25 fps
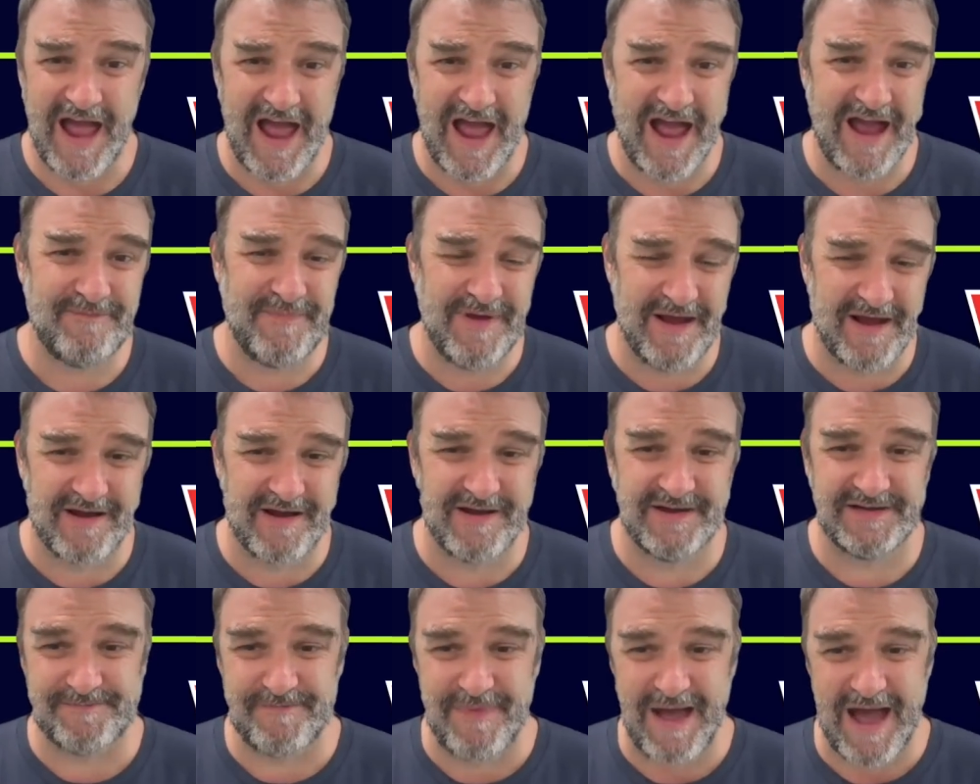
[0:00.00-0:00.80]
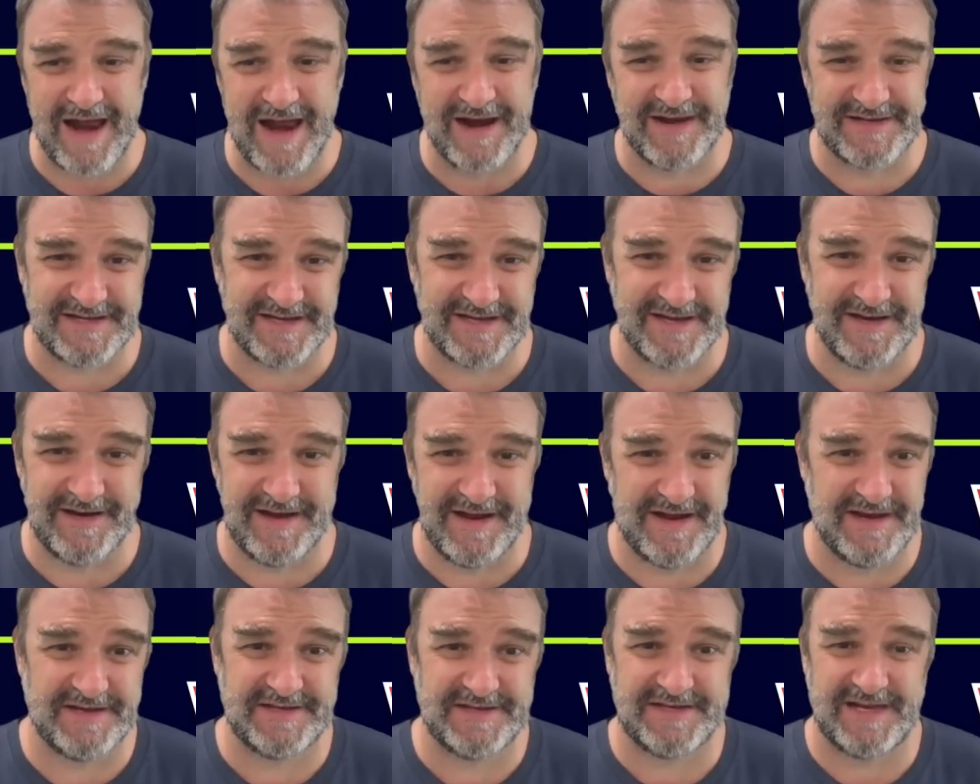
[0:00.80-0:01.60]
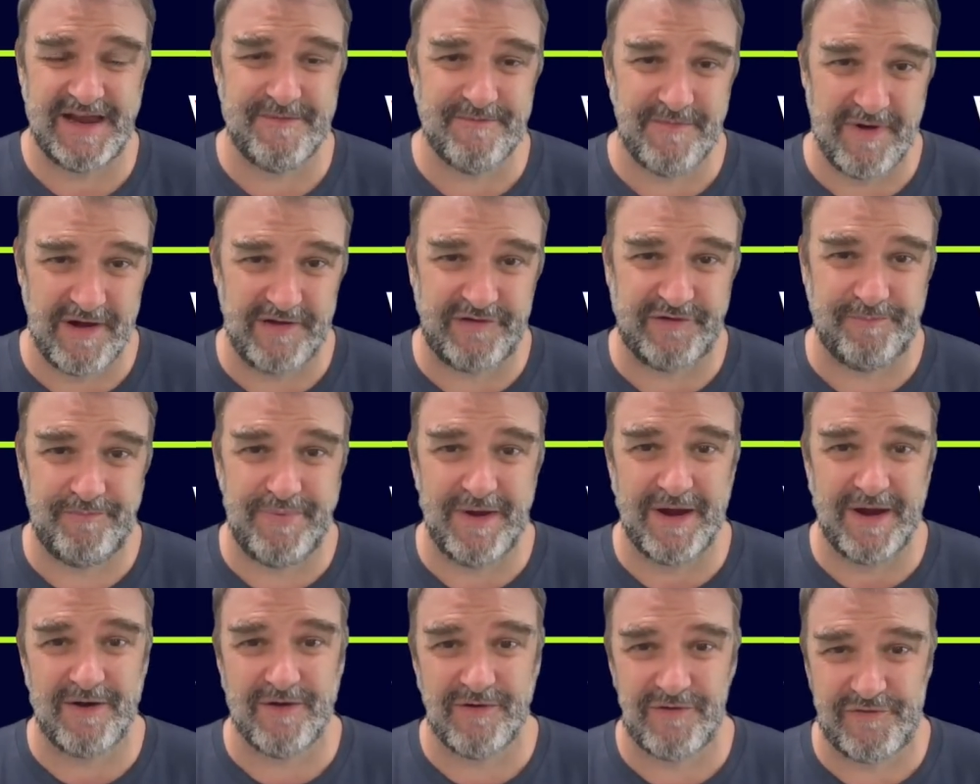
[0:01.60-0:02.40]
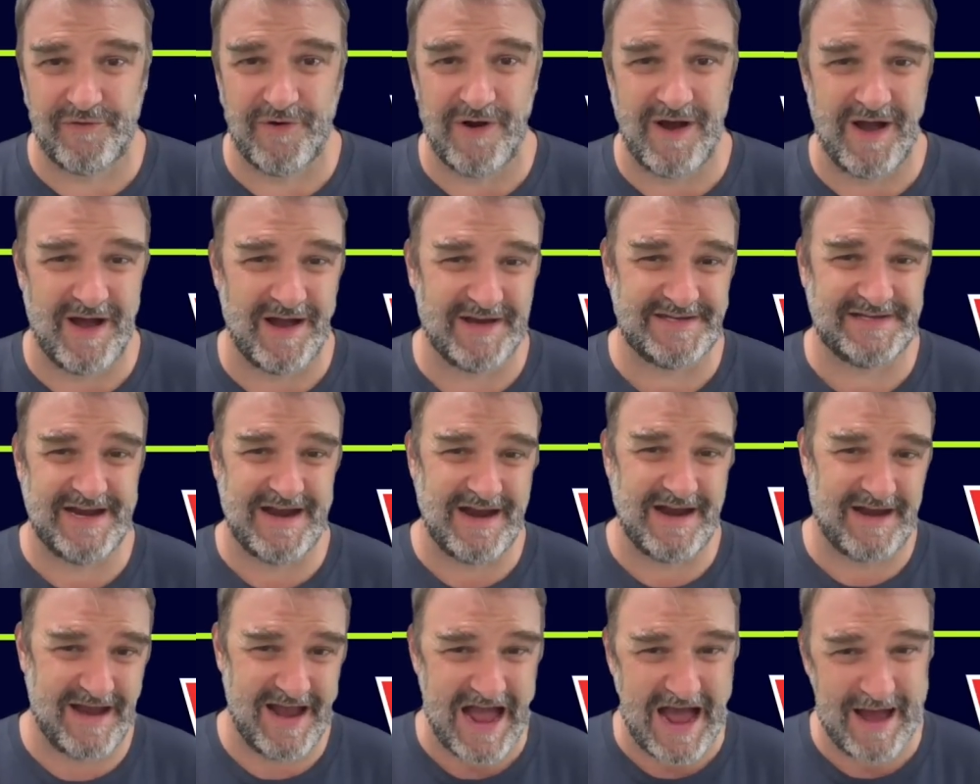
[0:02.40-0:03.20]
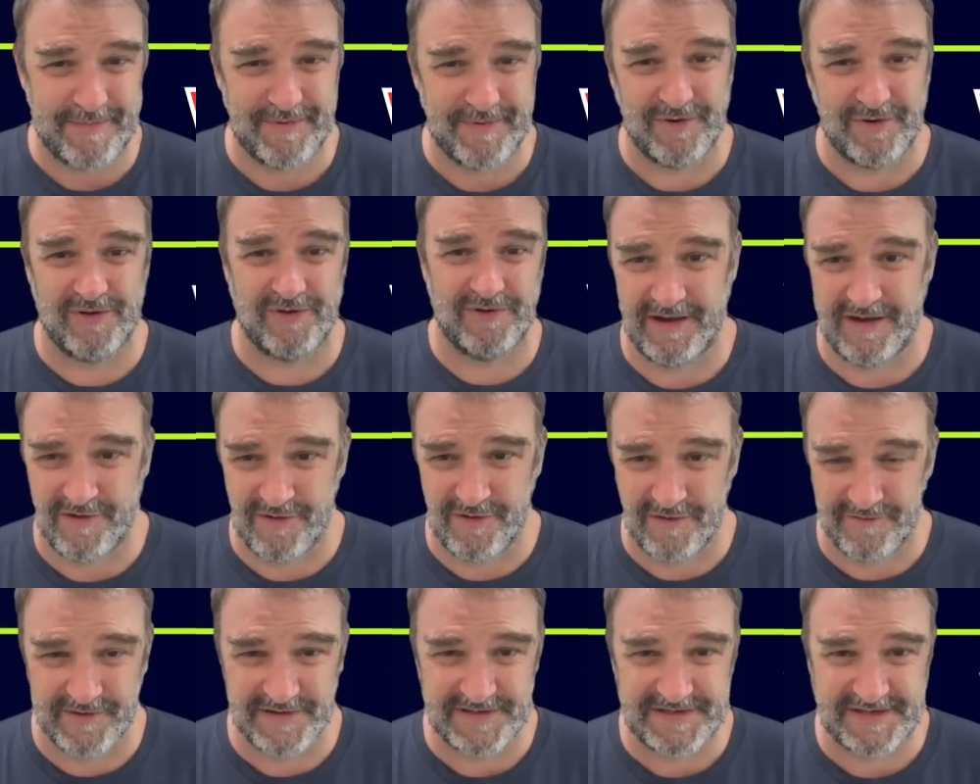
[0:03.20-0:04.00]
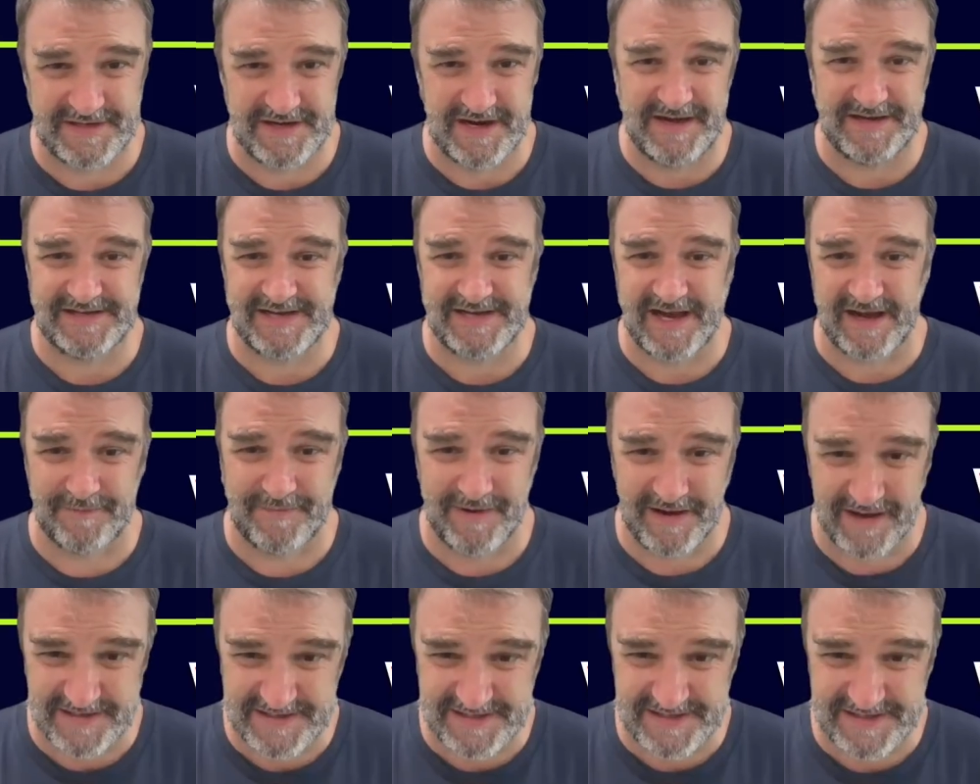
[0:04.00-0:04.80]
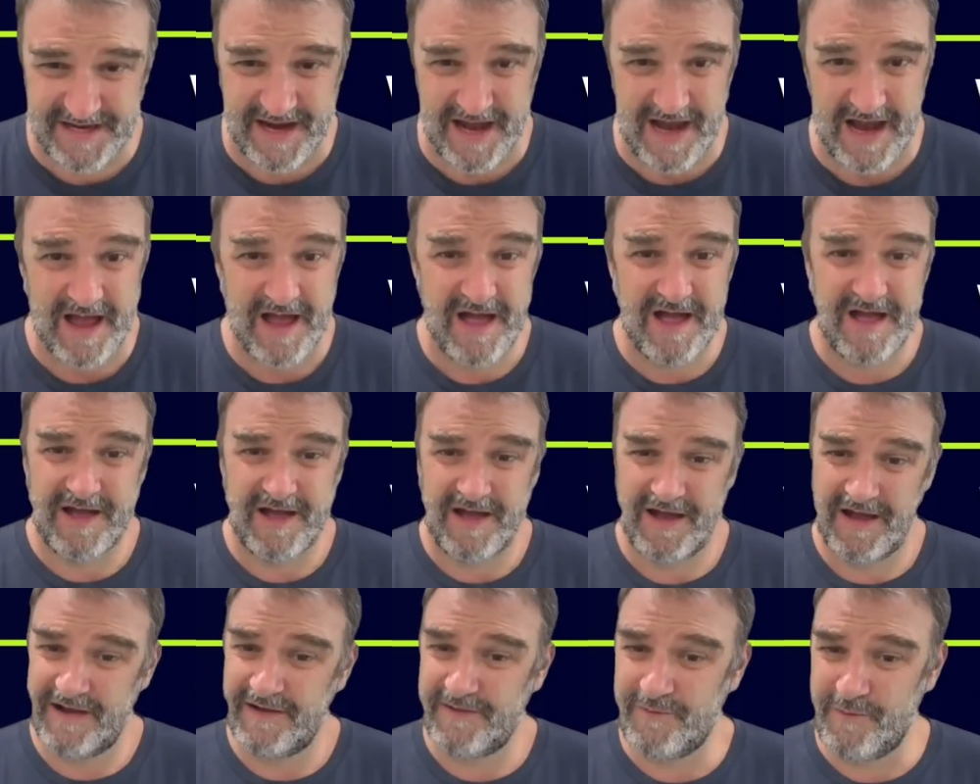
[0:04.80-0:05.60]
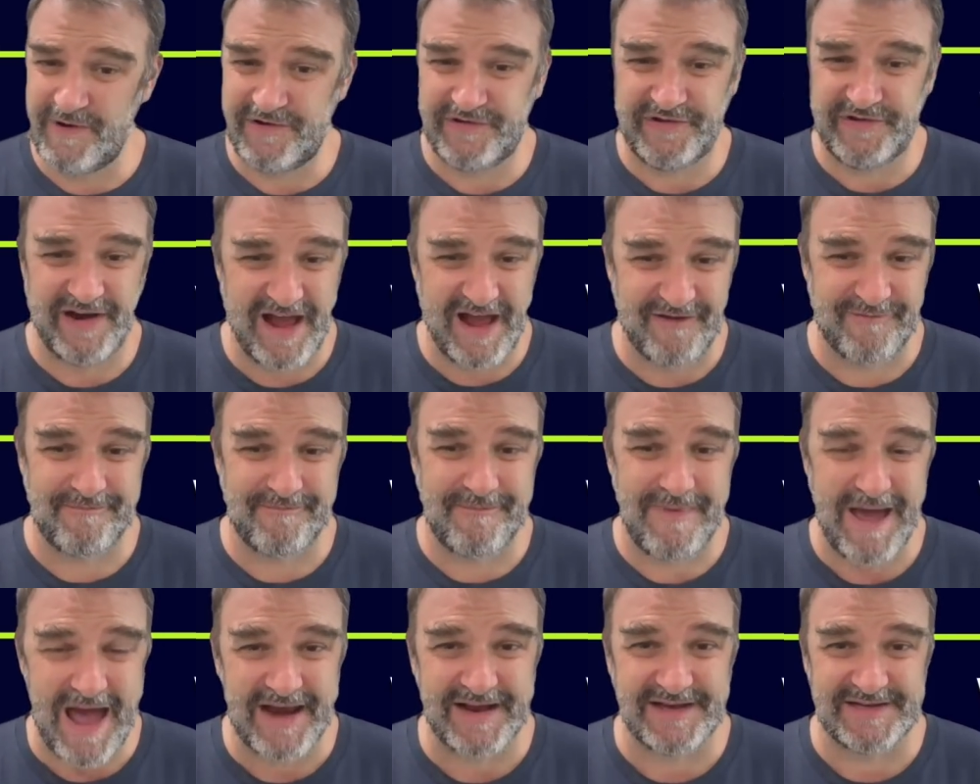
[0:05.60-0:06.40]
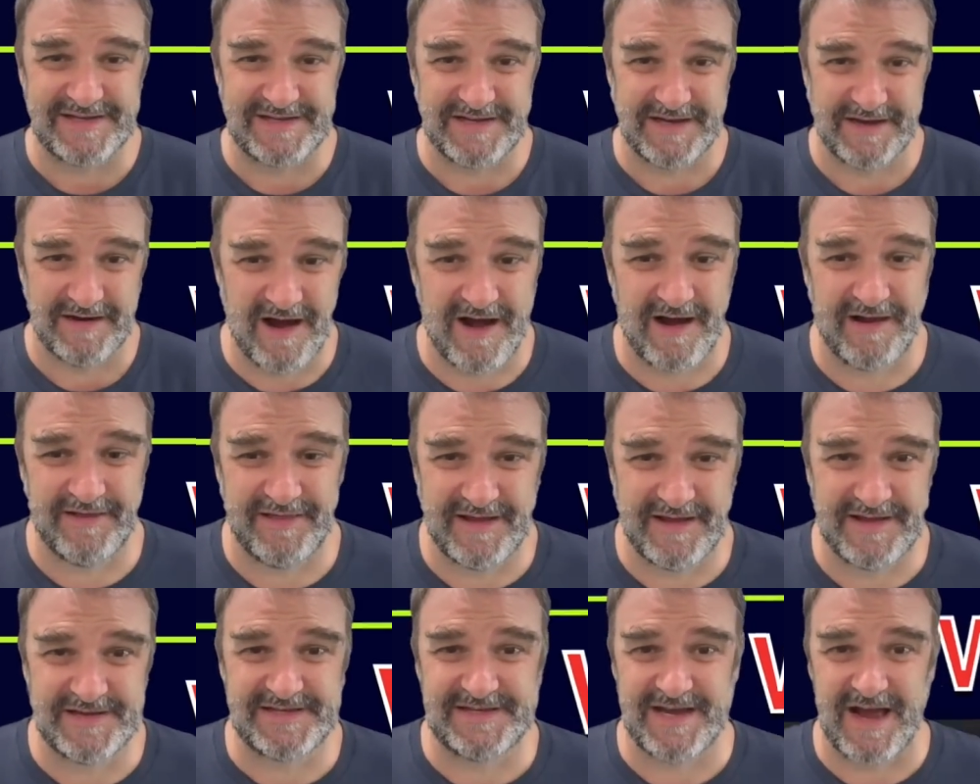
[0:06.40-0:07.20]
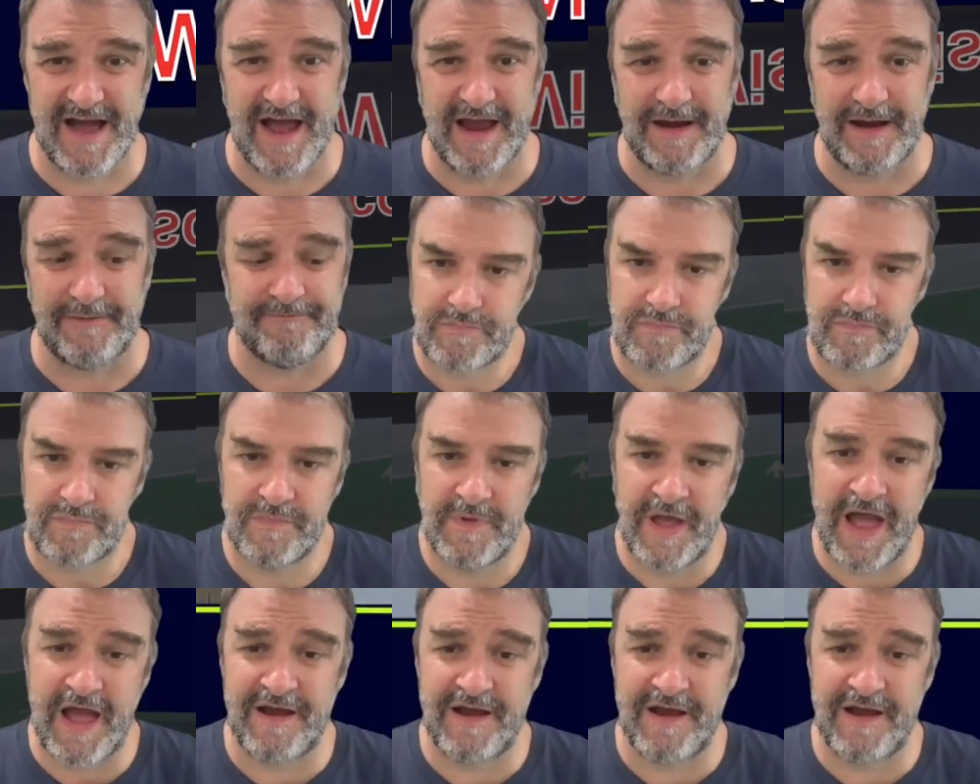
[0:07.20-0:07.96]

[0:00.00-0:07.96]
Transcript: And because Madison is a much bigger draw, state capital, university, second biggest city, we should have Madison on this sign. And